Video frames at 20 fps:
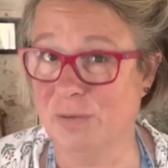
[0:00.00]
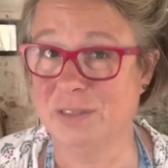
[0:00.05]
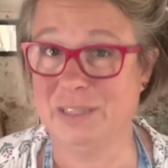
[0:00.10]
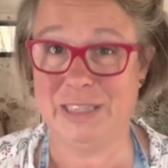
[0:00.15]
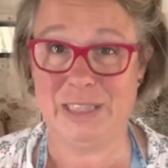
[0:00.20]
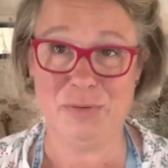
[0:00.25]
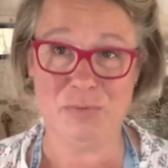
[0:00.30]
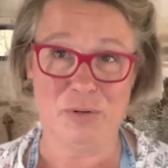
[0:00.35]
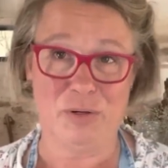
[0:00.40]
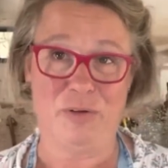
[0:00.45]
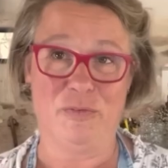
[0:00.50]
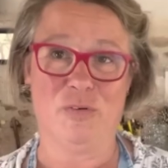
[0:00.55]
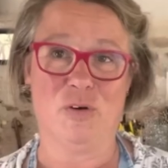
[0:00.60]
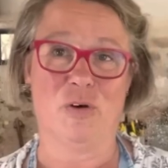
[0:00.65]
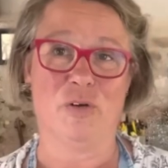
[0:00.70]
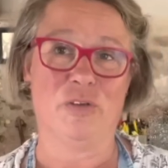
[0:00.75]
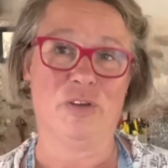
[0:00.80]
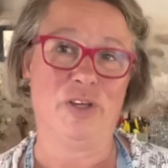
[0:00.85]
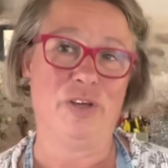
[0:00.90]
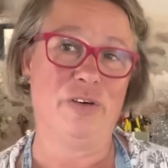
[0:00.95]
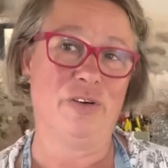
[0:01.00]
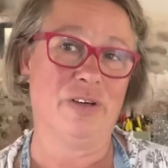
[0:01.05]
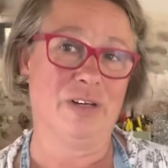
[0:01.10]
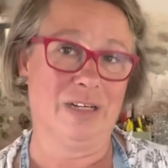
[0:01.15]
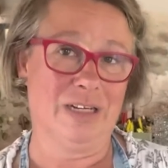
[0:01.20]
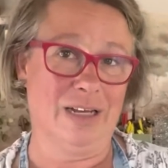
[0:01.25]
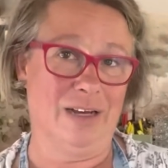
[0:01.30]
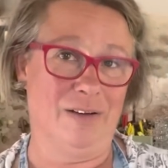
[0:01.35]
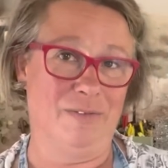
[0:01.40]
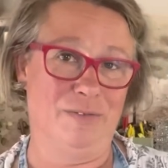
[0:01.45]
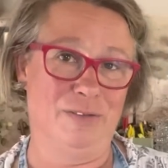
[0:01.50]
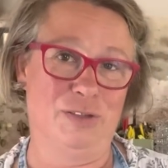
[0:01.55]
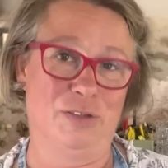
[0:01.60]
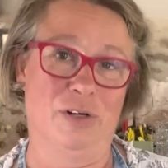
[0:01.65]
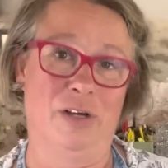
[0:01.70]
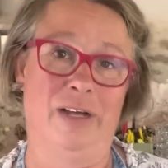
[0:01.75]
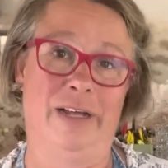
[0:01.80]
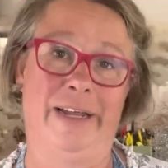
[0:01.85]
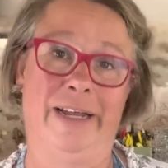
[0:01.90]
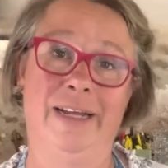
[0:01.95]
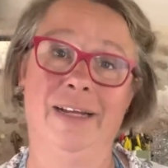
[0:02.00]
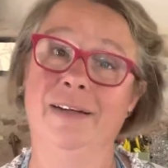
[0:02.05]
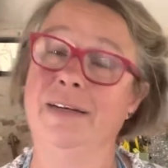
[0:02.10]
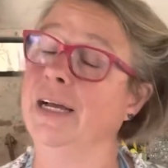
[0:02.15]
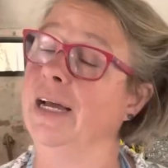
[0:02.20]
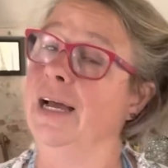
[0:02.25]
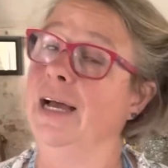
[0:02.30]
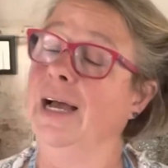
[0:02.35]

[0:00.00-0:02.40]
See what you've got that you could cut for drying.